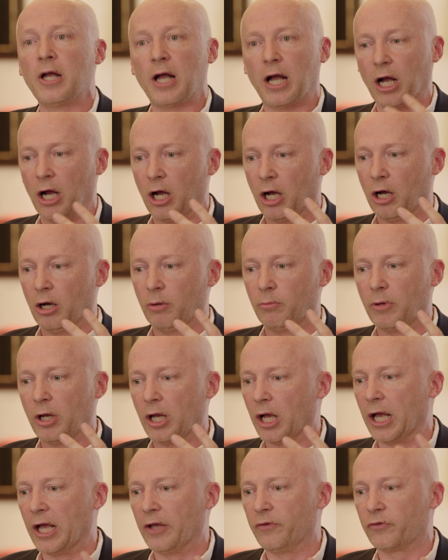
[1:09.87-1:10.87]

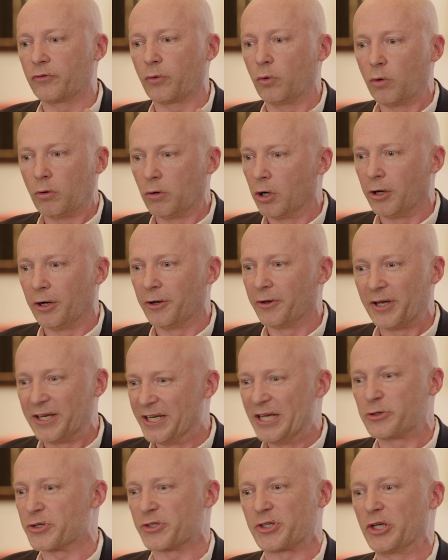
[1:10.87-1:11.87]
and
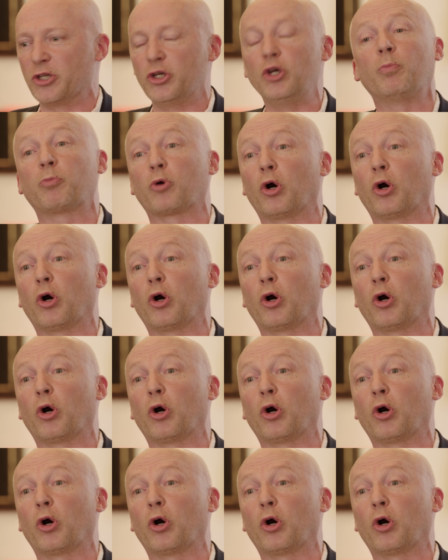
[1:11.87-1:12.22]
an interesting new